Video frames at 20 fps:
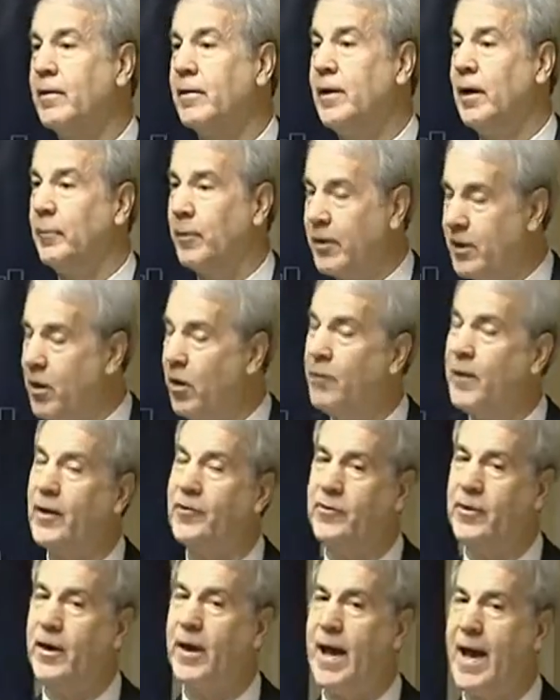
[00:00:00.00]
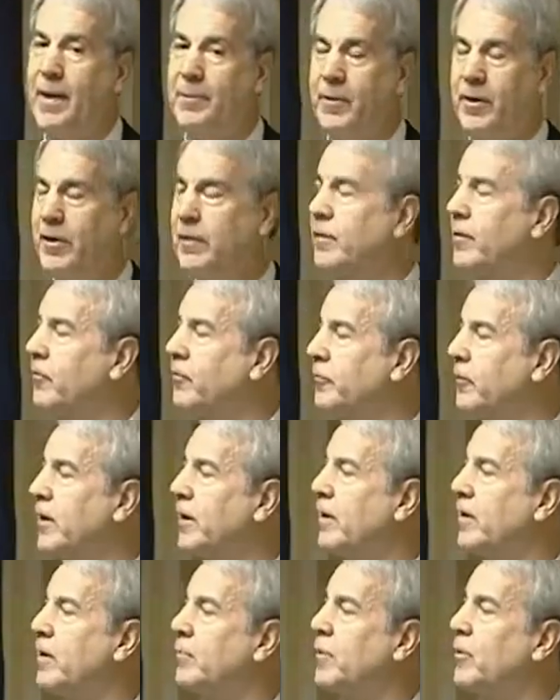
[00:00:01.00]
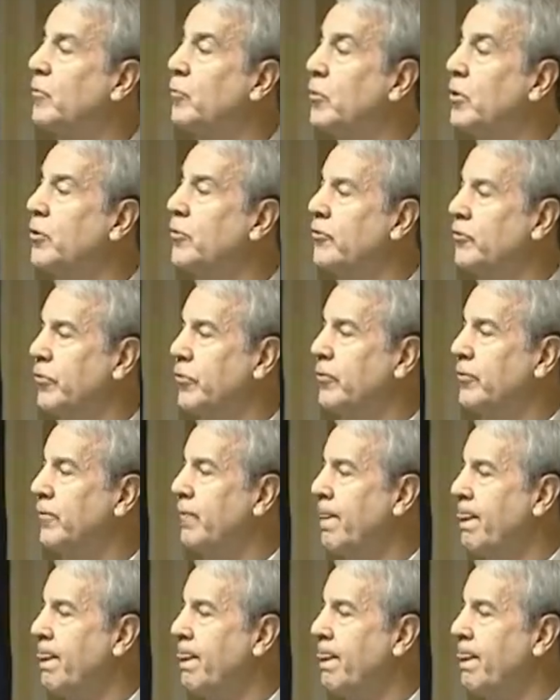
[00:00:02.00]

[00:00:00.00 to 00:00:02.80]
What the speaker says: And we know that's going to happen at these freight companies real soon.